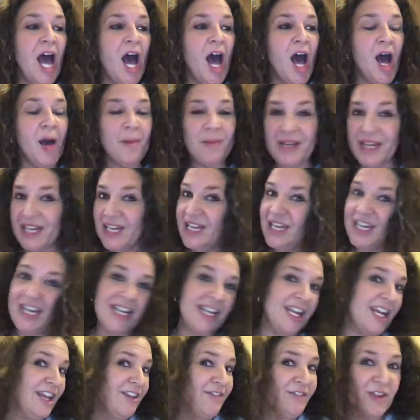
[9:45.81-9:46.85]
and
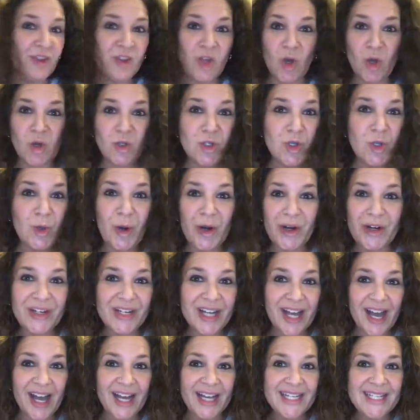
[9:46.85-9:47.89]
even those who are
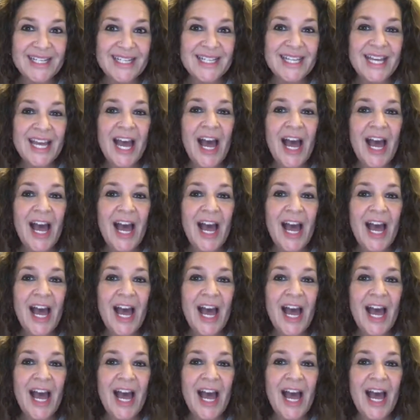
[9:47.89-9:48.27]
not.